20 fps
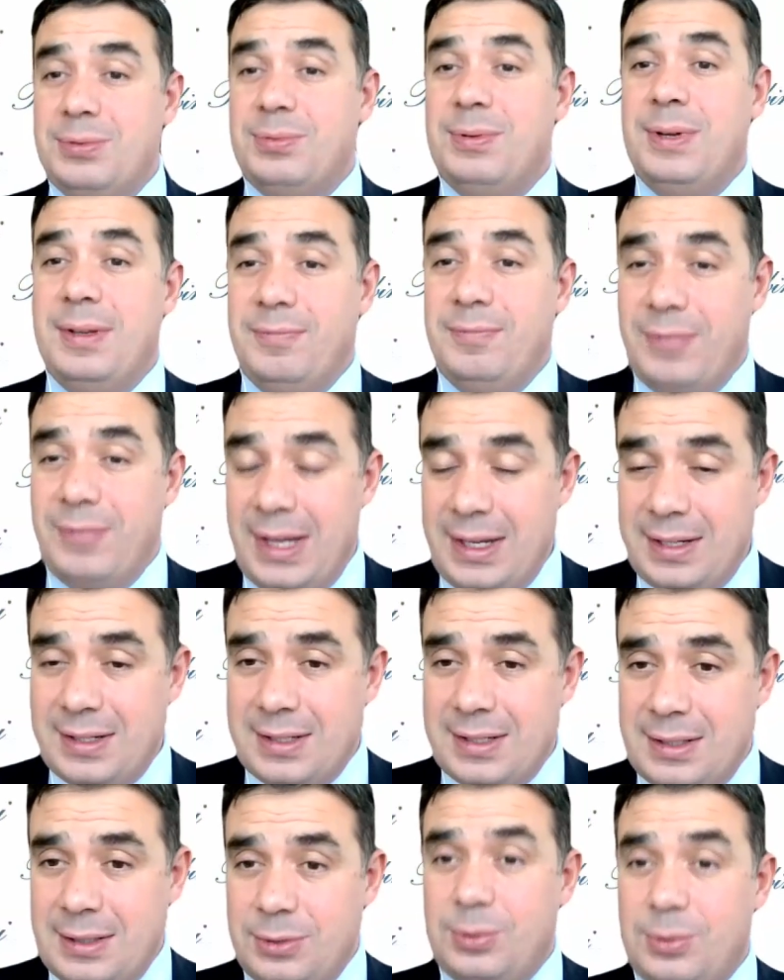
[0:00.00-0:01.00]
unless we
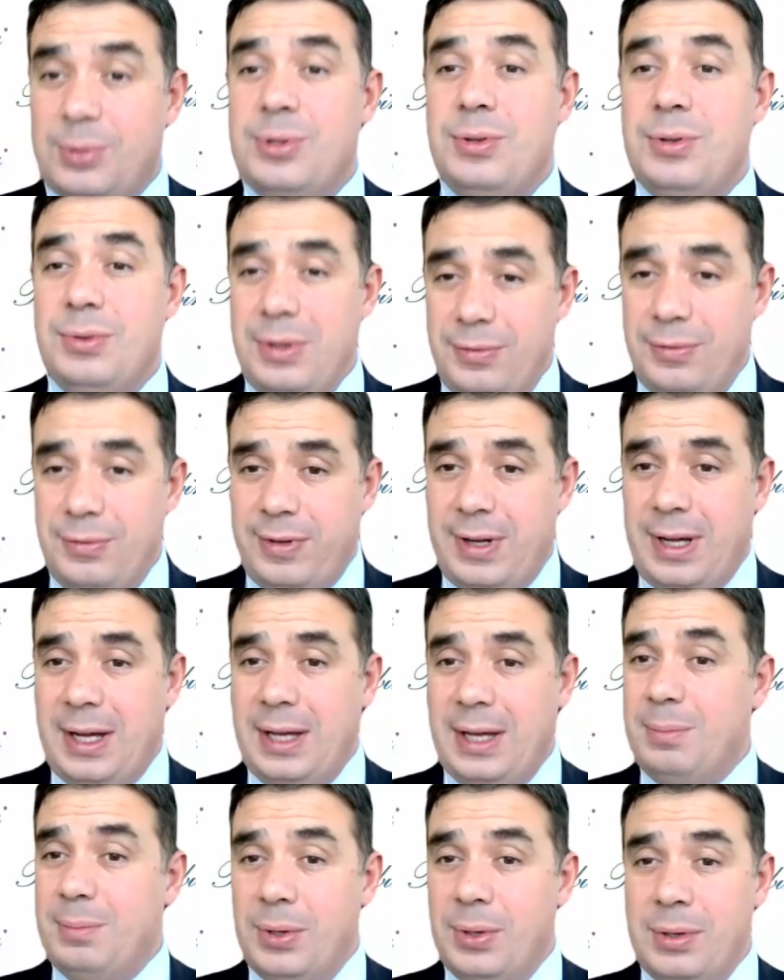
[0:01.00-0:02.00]
invest to
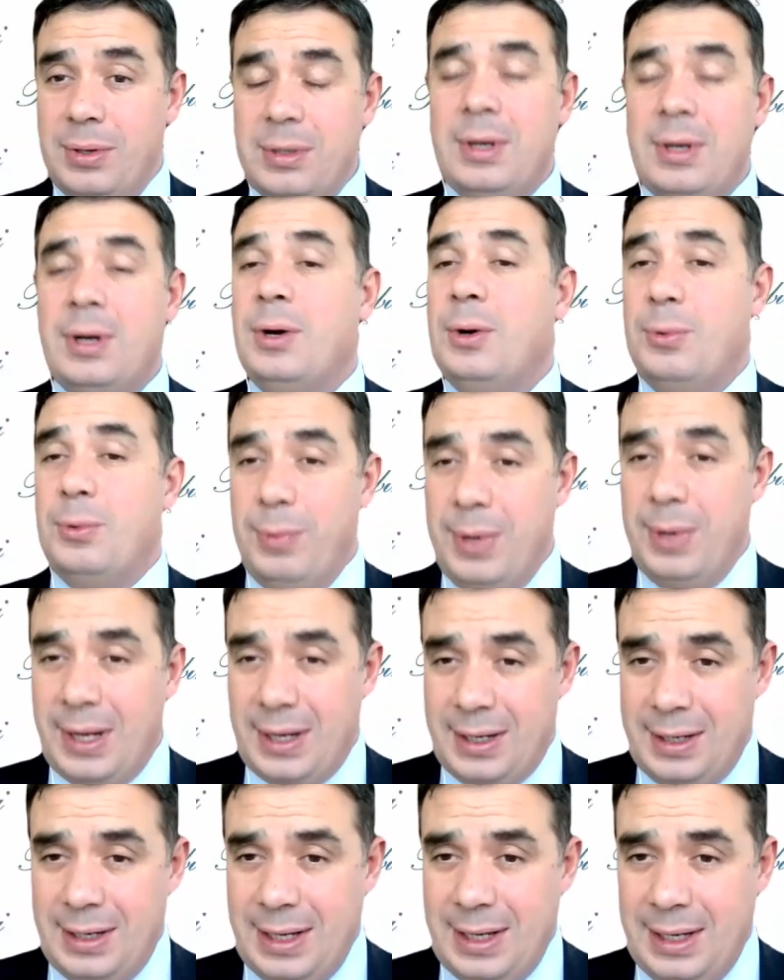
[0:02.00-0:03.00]
unify more,
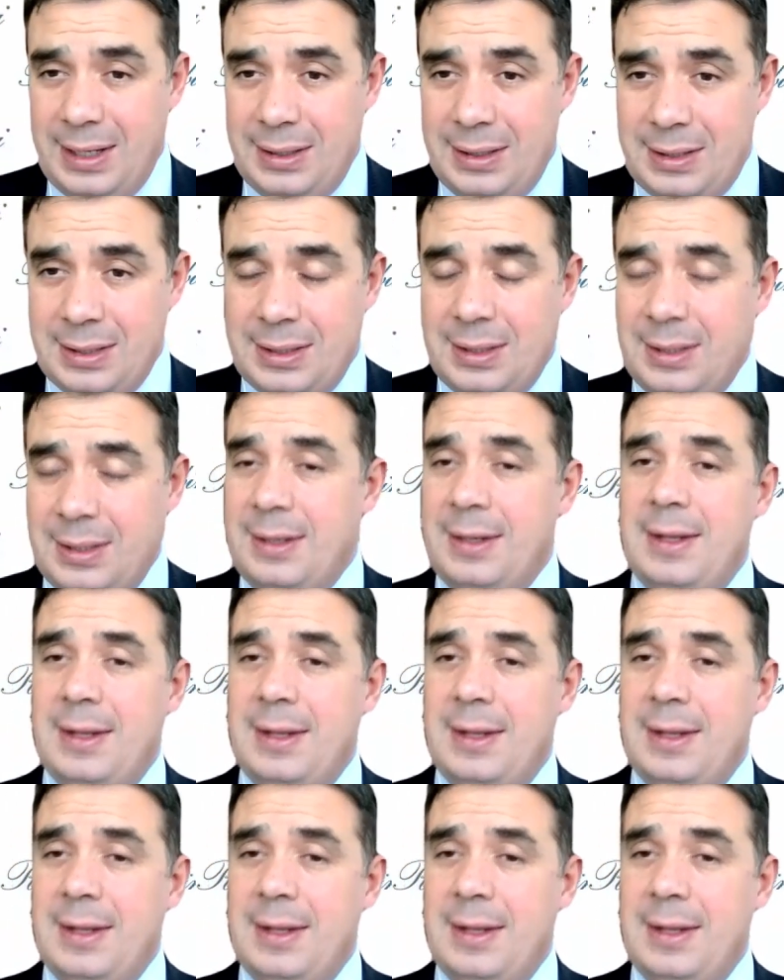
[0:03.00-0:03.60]
we are dead.